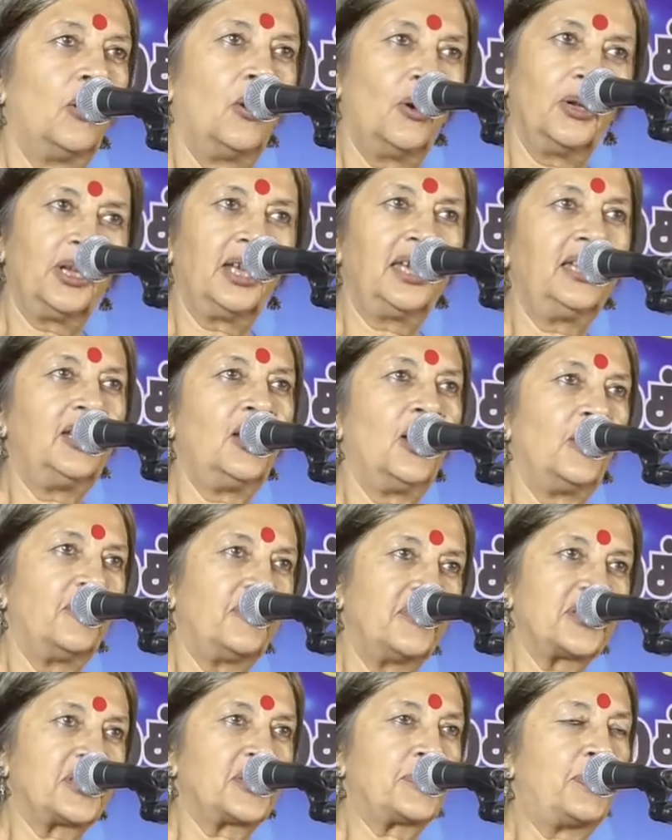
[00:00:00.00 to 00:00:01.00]
All India
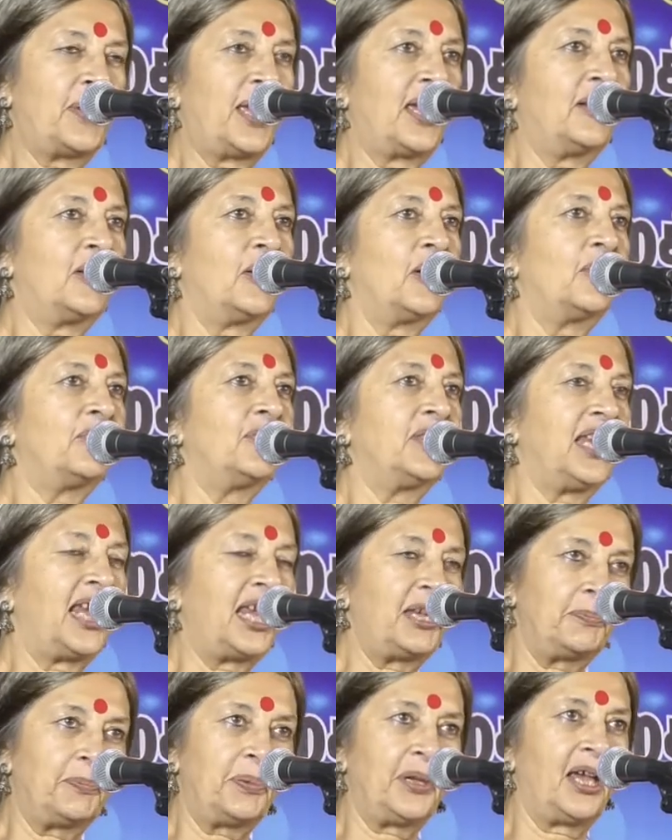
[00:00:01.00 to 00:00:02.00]
Office Bearer of the
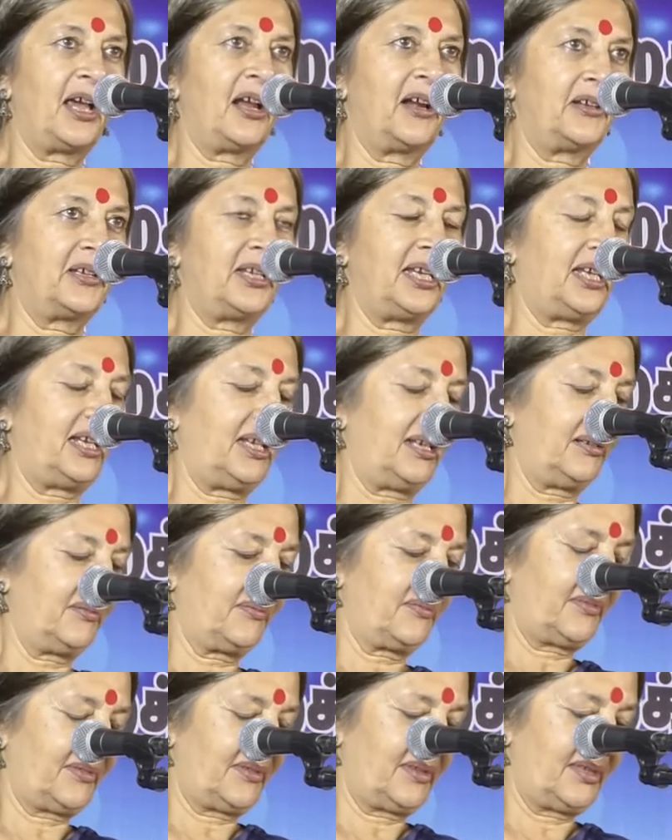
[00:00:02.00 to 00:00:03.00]
NPRD,
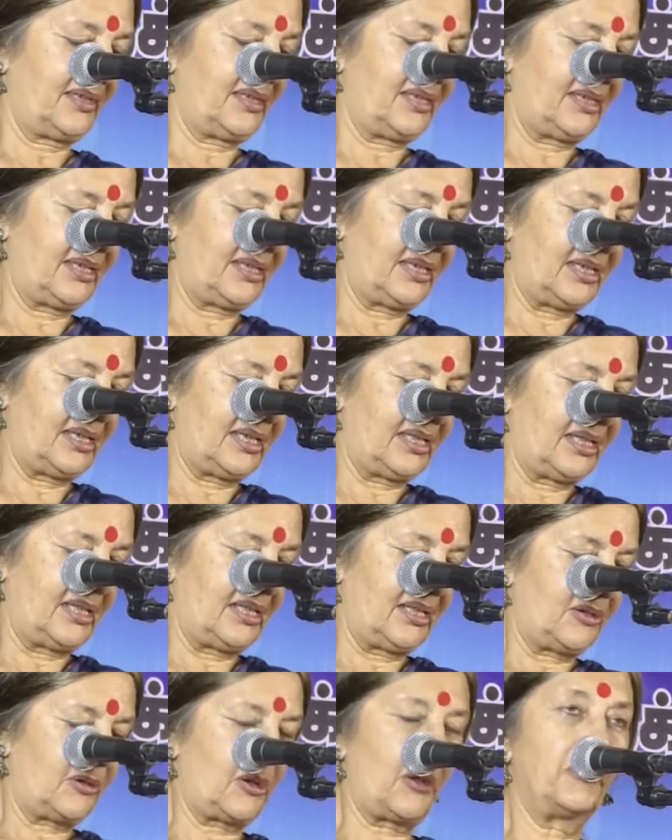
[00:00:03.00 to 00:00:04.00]

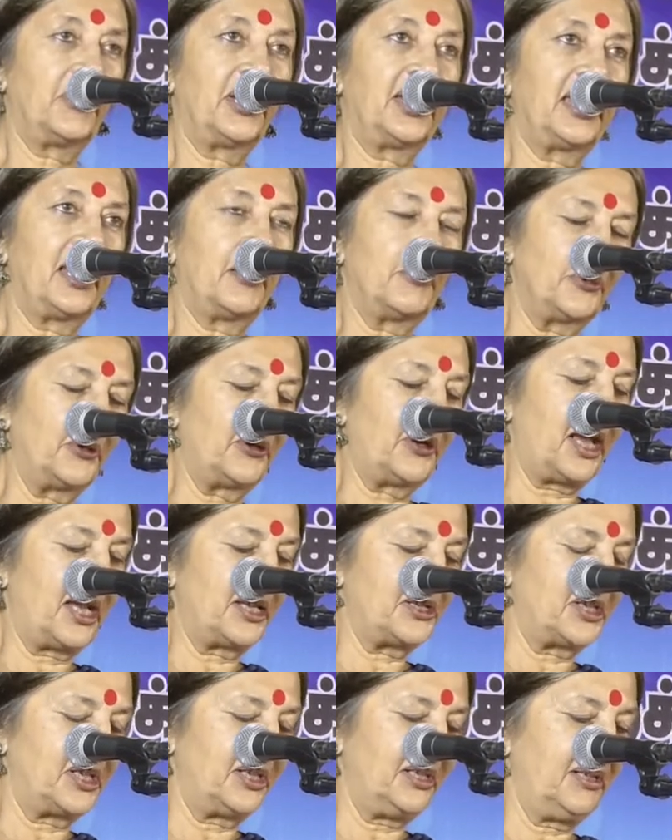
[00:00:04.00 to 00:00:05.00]
Comrade
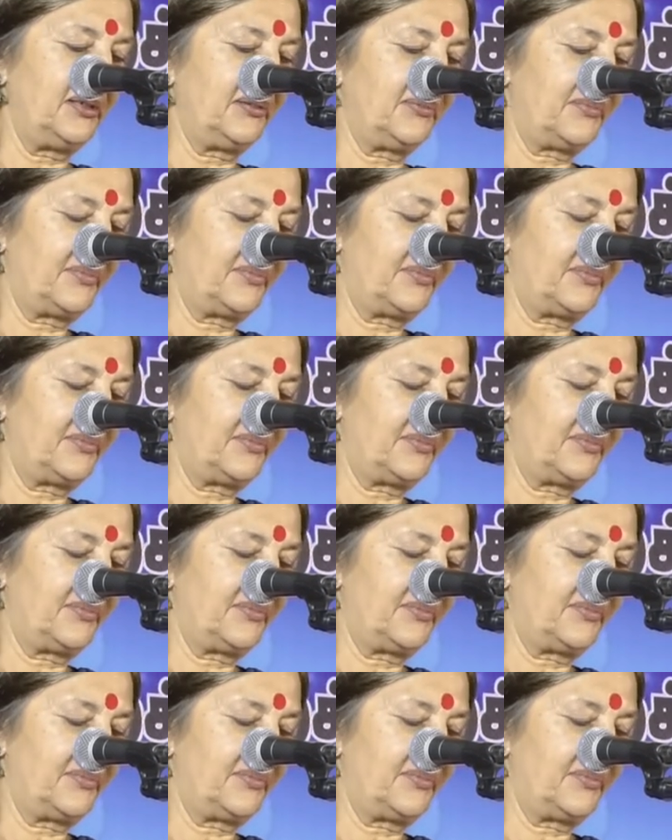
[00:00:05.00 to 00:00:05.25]
Namburajan,